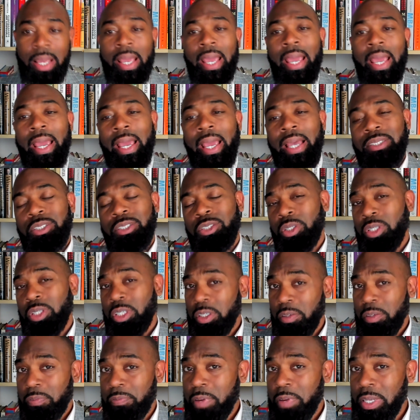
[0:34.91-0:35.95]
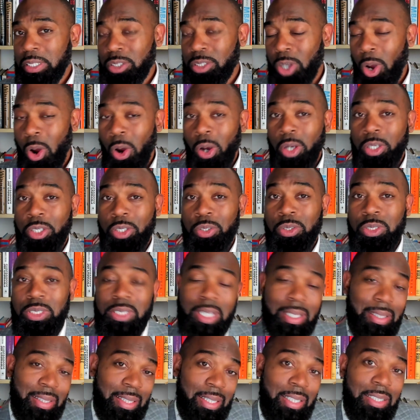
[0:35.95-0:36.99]
And so the defense argues
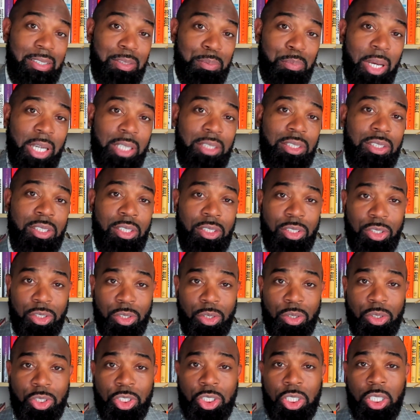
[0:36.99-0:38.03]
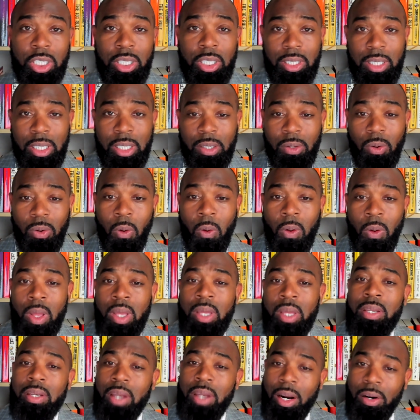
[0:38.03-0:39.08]
that this makes the search illegal.
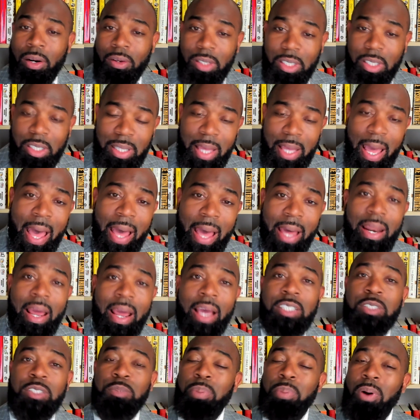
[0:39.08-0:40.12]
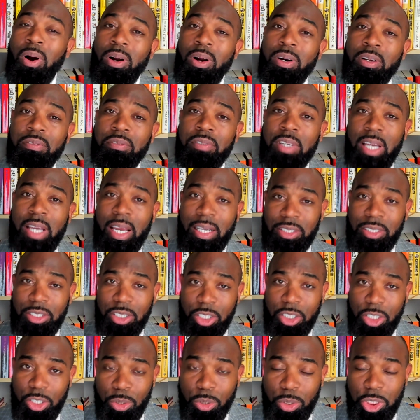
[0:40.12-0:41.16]
Not only that, as part of the
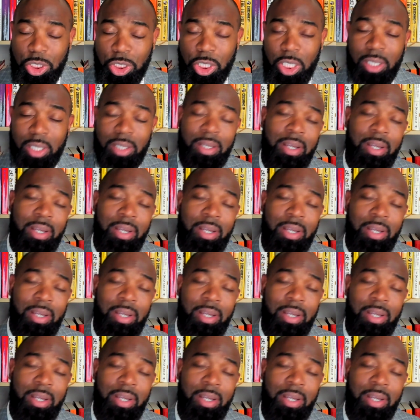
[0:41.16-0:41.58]
execution,